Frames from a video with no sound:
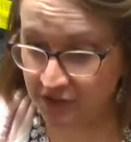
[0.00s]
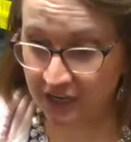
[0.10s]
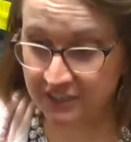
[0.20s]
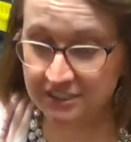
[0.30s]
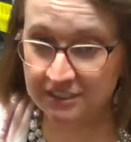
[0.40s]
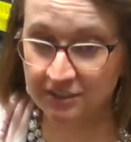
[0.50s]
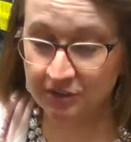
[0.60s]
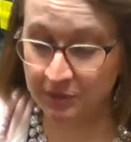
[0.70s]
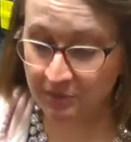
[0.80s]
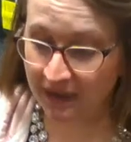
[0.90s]
you guys
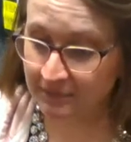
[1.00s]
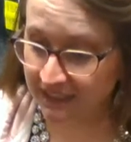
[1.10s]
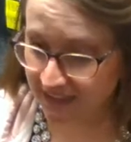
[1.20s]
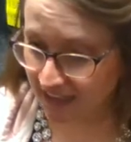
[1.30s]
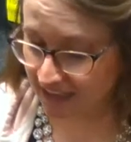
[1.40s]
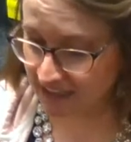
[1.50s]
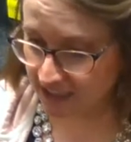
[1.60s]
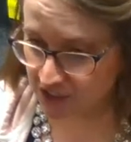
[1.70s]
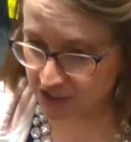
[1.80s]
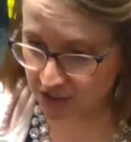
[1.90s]
remind me at the end, I
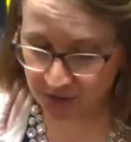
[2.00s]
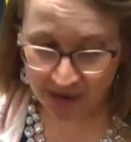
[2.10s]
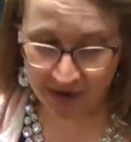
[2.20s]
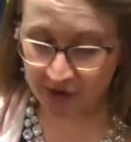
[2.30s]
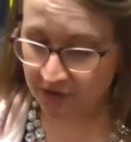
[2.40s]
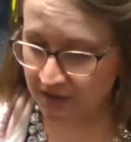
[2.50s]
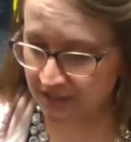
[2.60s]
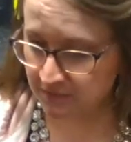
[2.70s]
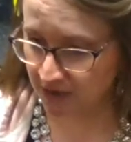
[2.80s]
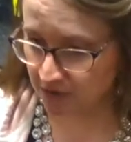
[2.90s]
can show you how I
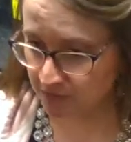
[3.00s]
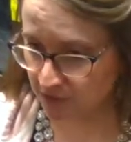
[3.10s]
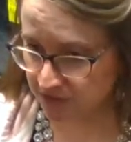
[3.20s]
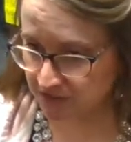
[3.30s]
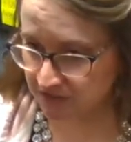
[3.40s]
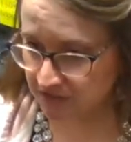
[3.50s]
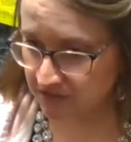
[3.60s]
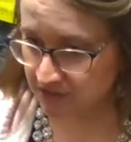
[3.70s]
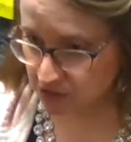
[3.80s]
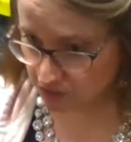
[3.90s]
organize my own personal
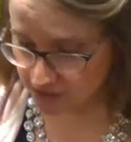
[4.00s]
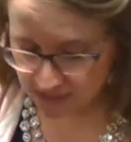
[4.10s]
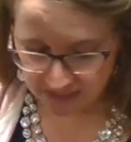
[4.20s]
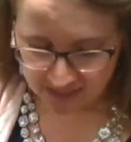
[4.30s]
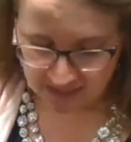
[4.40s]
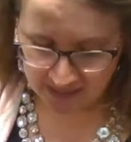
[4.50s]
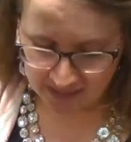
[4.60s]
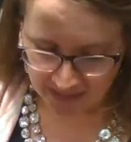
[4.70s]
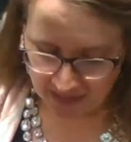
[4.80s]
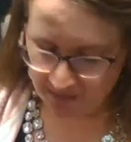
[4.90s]
jewelry.
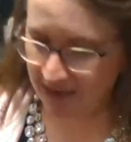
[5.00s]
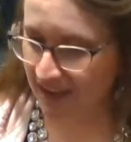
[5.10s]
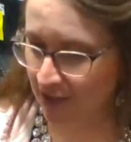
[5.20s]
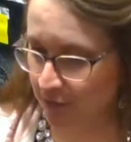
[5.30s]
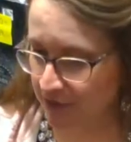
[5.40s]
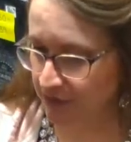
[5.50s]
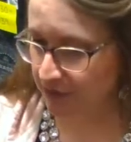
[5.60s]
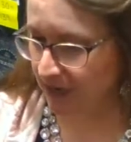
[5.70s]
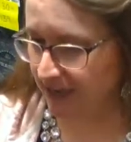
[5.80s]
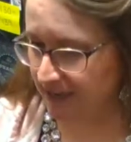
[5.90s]
It might help you.
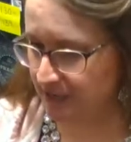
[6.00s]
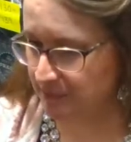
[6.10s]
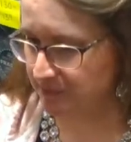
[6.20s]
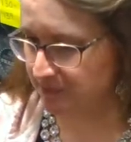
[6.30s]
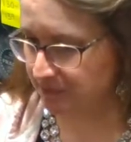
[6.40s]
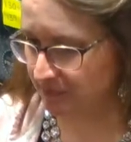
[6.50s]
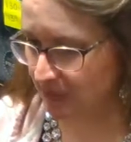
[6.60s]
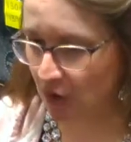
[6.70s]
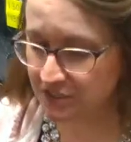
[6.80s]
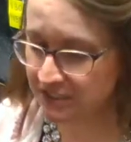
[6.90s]
Or